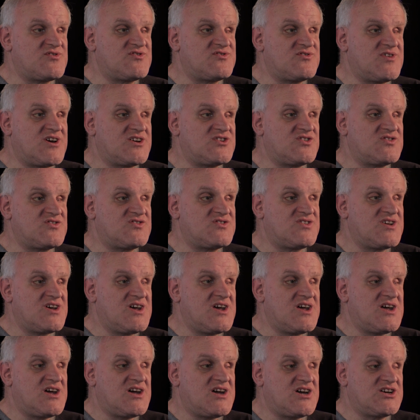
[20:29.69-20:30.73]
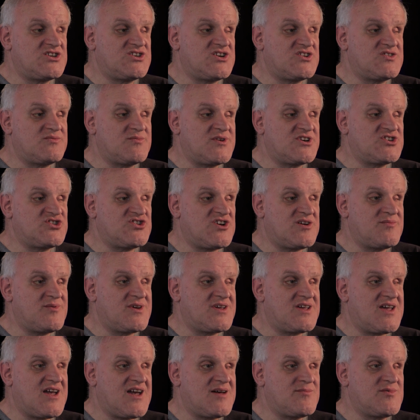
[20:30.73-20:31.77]
So I just adjust my
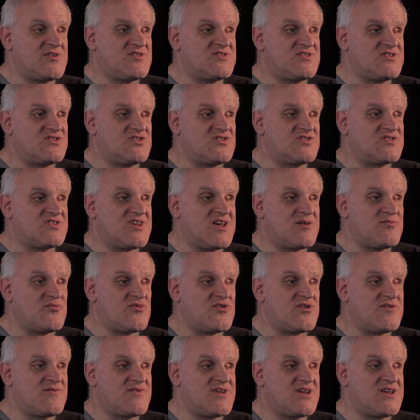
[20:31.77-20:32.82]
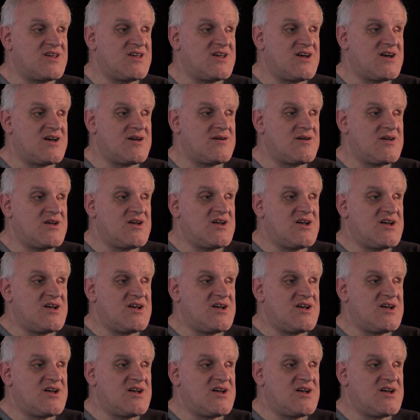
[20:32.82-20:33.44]
shopping habits and just get more of the